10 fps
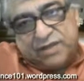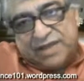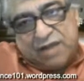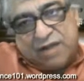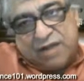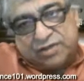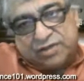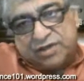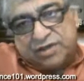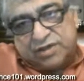Went
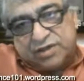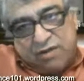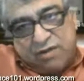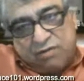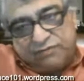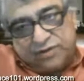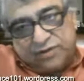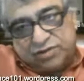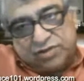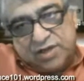downstairs in my
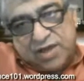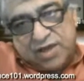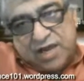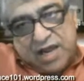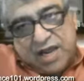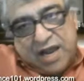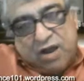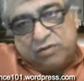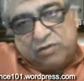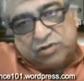office, and
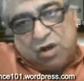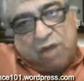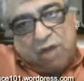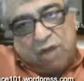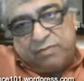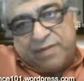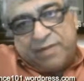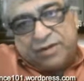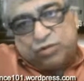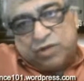I was up
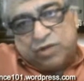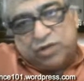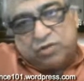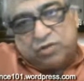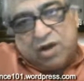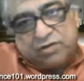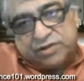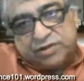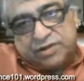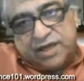about 22
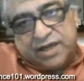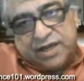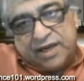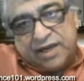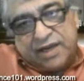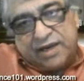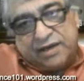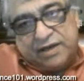hours a day in